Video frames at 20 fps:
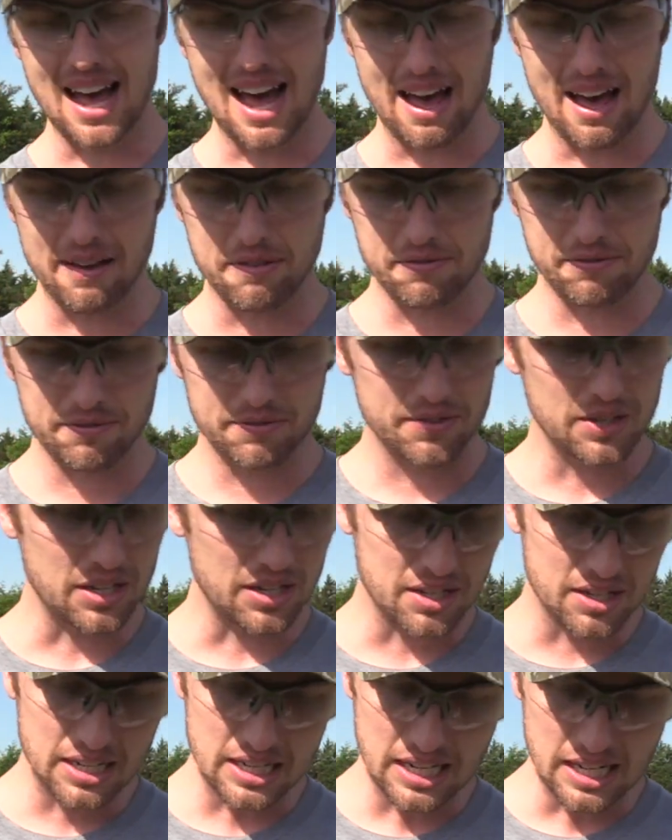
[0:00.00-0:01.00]
I've
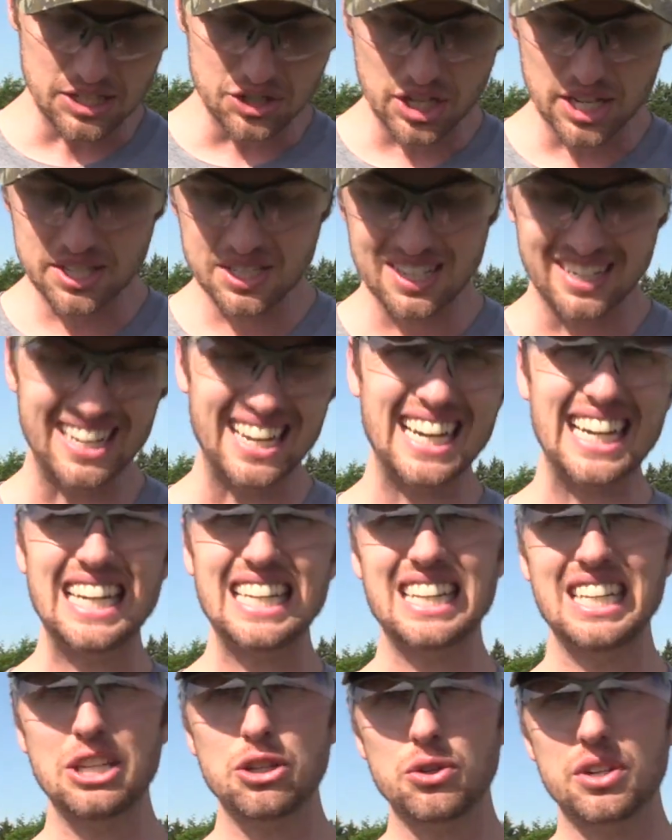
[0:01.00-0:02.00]
adjusted
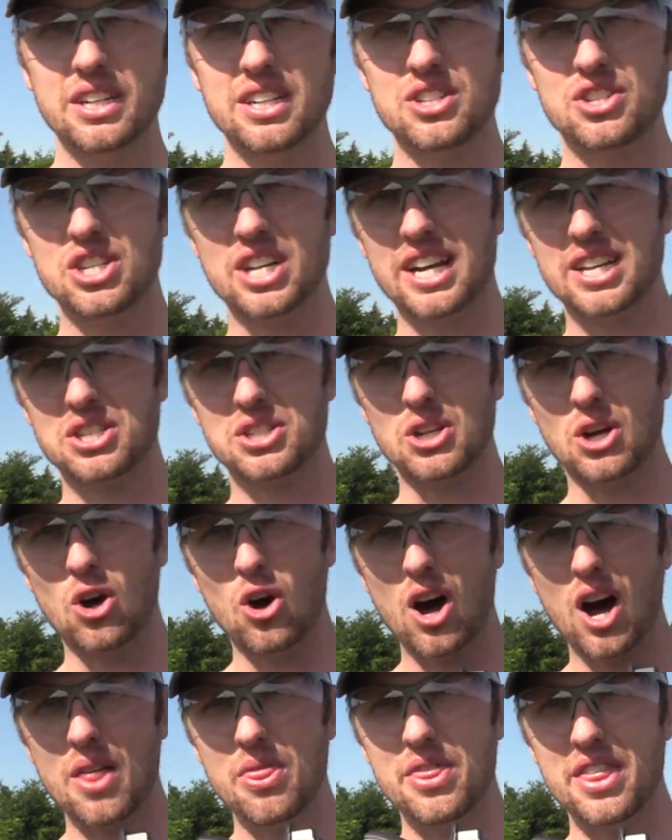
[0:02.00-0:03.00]
anything you can adjust
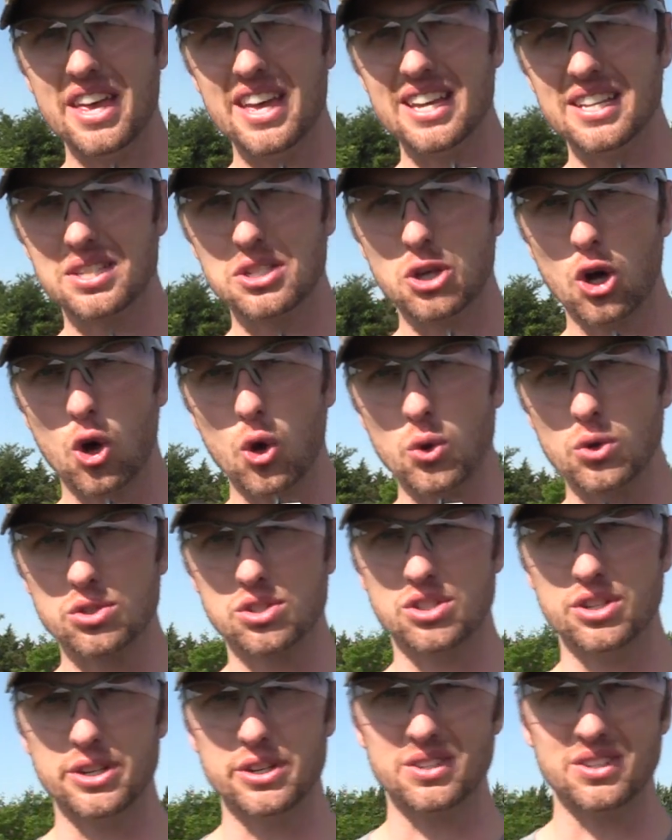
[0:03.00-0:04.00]
on this
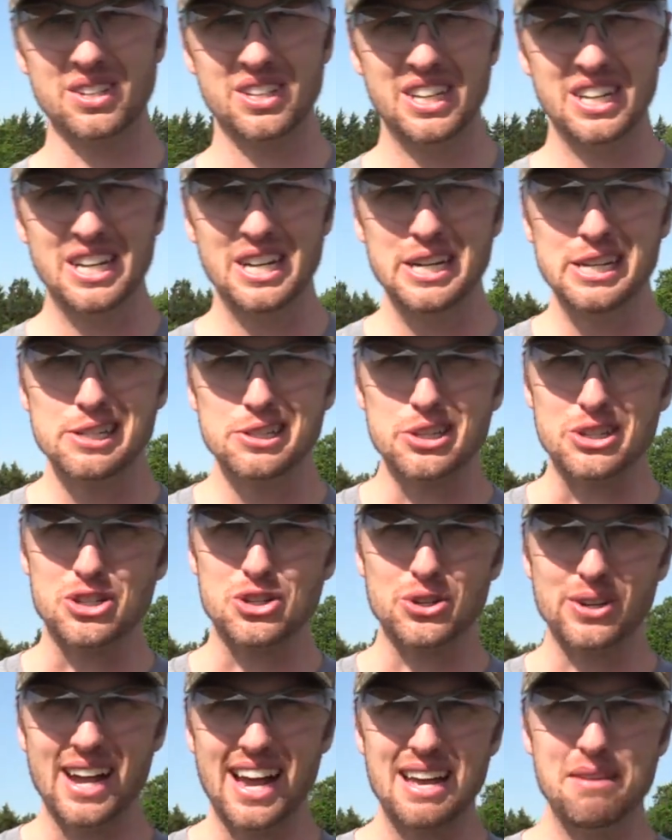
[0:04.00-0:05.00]
holster to
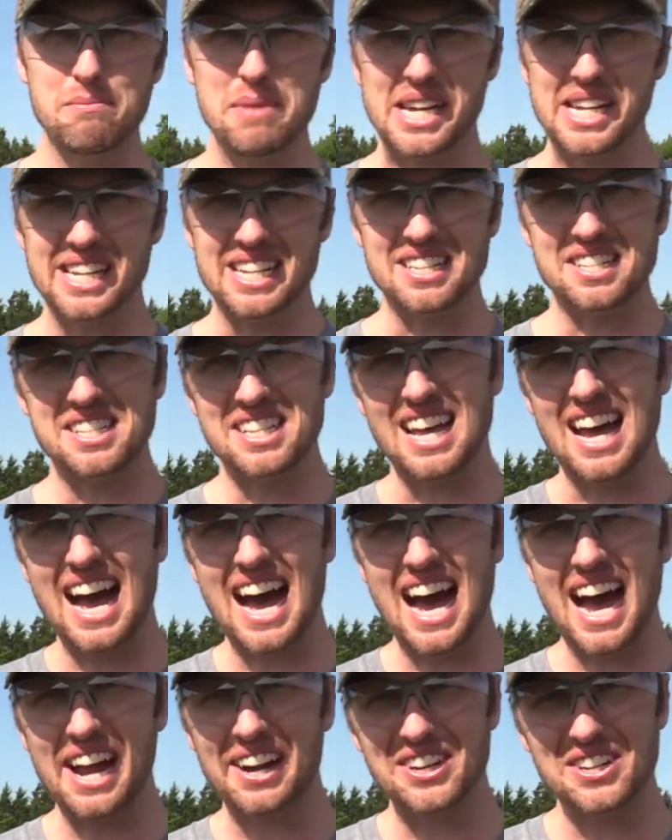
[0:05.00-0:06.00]
try and make it sit
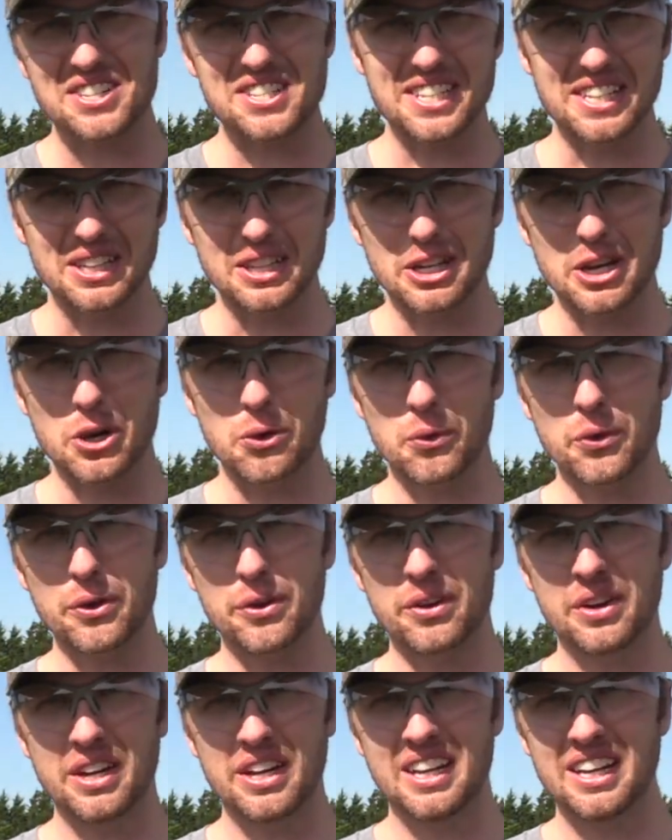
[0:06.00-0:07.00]
higher, sit
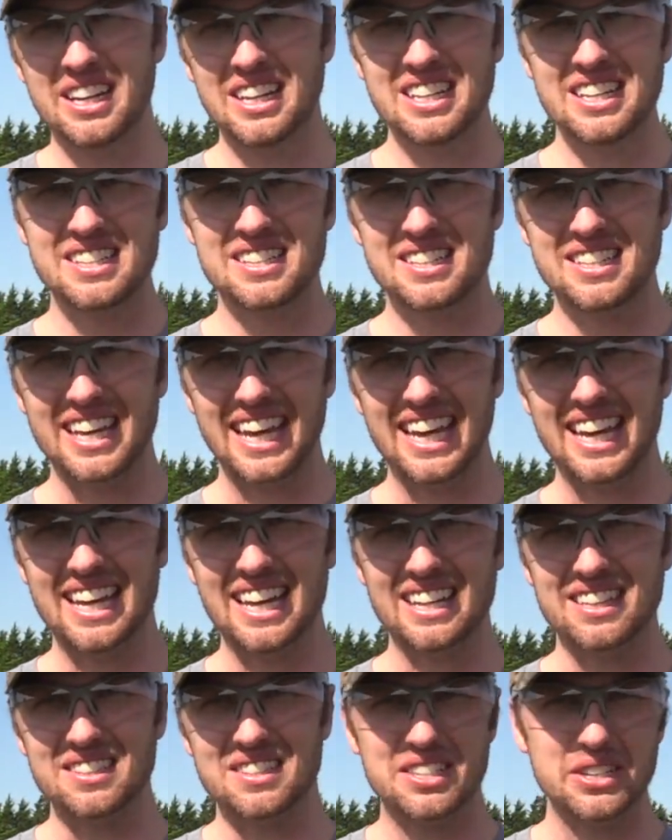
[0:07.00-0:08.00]
lower.
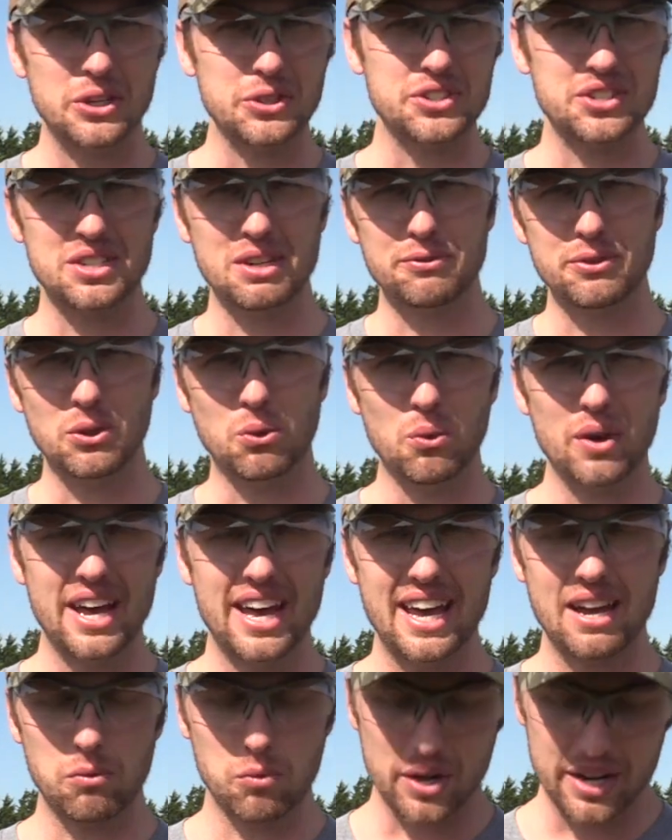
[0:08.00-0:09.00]
can't tilt a different
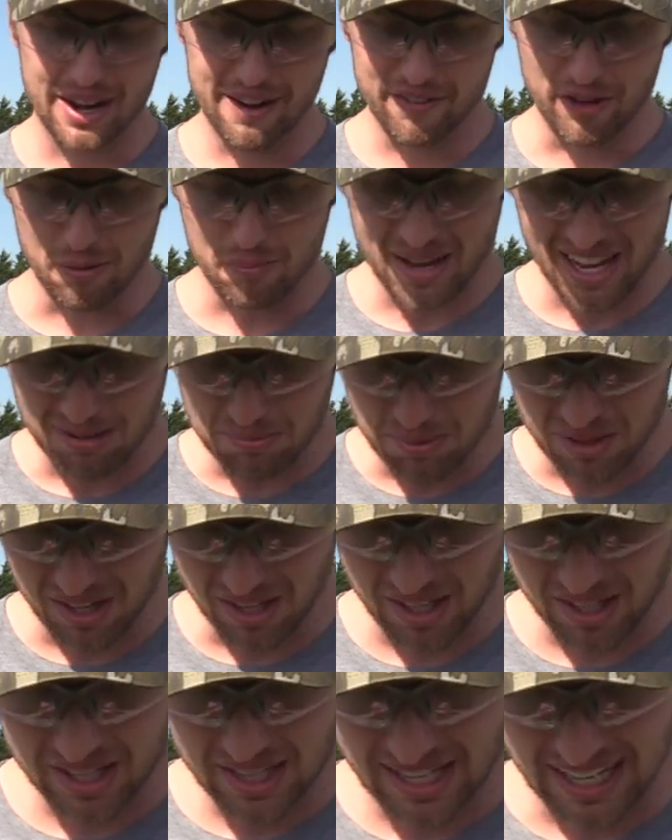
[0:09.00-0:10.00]
way, whatever it may
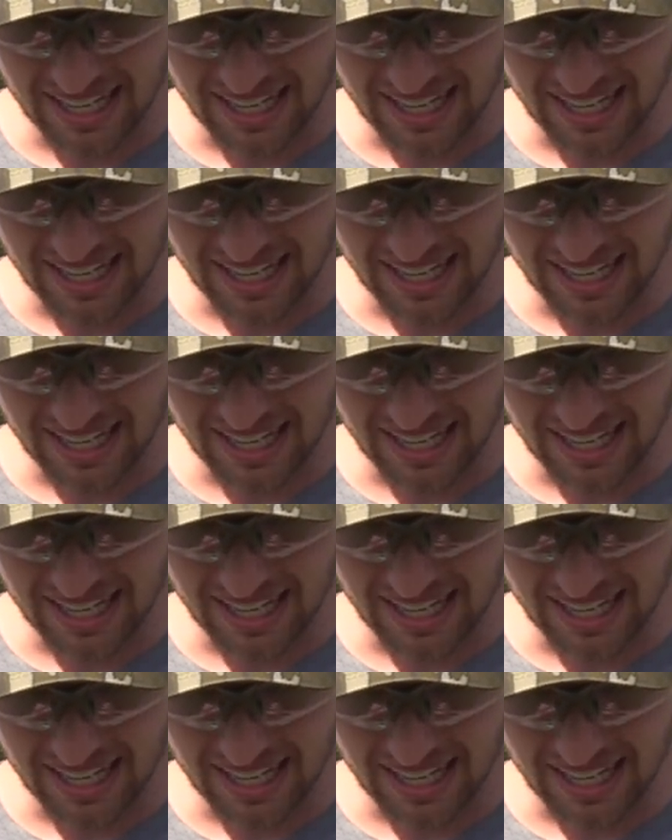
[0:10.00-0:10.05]
be.